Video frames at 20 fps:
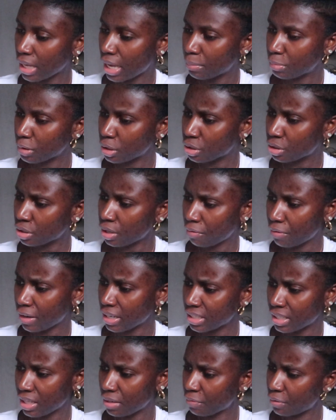I'm not sure if I
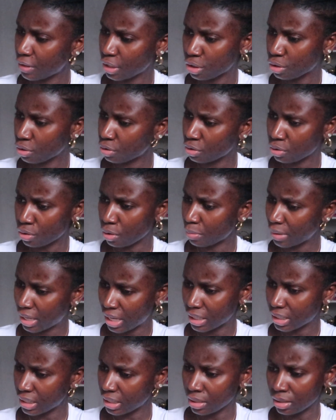said facials or
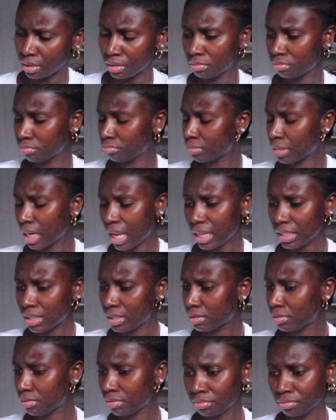body
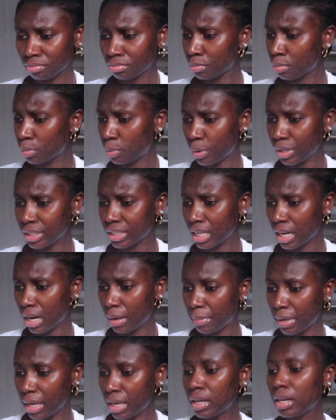last point that I
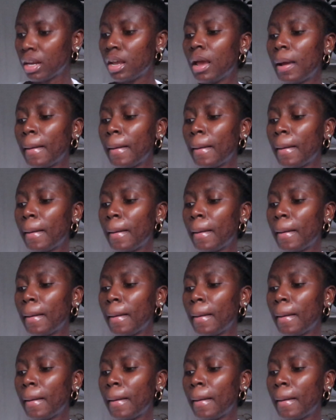made,